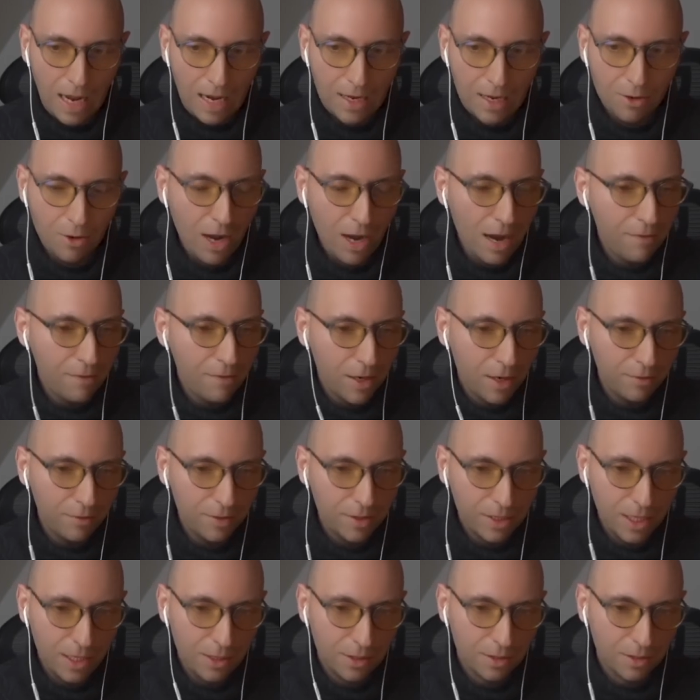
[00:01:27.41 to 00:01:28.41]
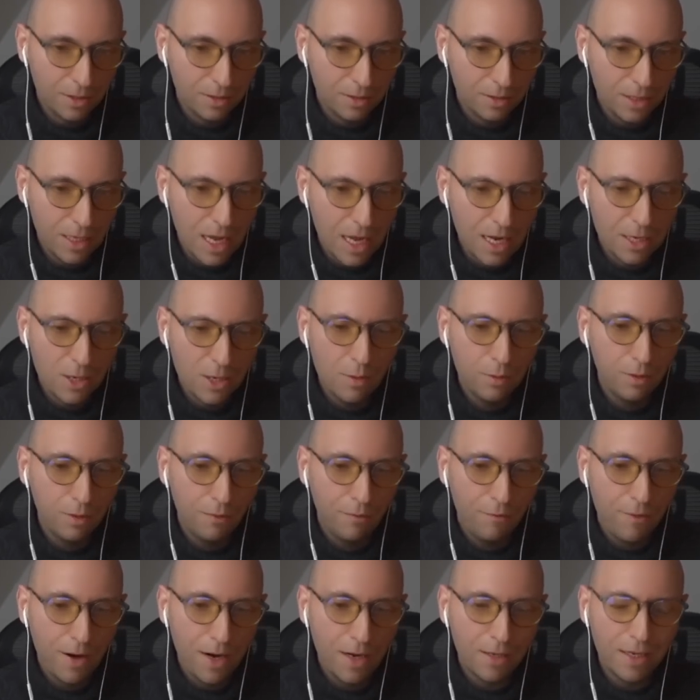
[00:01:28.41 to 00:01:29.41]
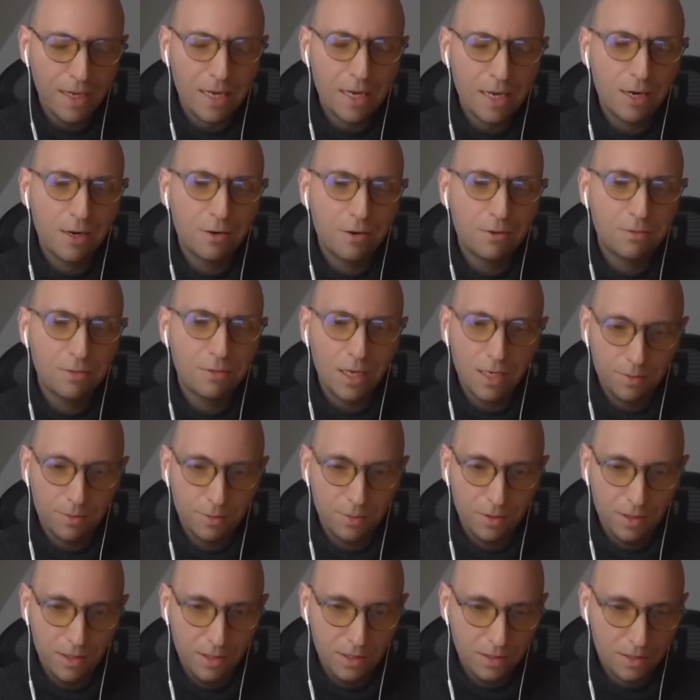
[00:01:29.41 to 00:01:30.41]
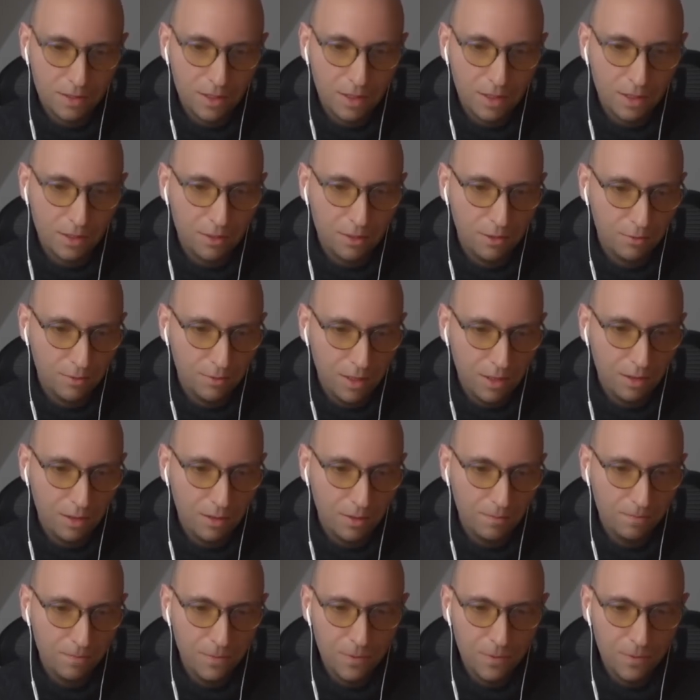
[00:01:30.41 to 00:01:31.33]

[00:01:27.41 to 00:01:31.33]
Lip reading: You have a conversation and you will find incredible insights already.